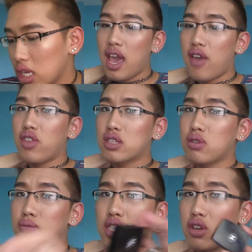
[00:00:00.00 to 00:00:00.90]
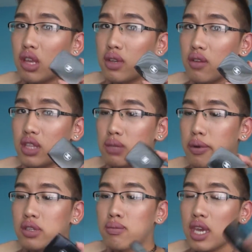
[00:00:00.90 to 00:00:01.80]
And this one was the only one that really
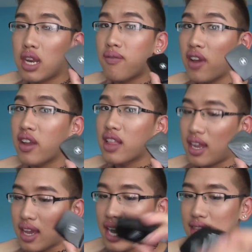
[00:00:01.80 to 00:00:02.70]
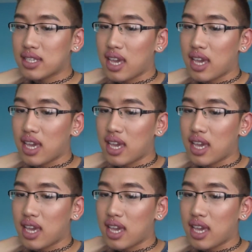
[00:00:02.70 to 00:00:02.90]
spoke to me, and I'm very glad I got this.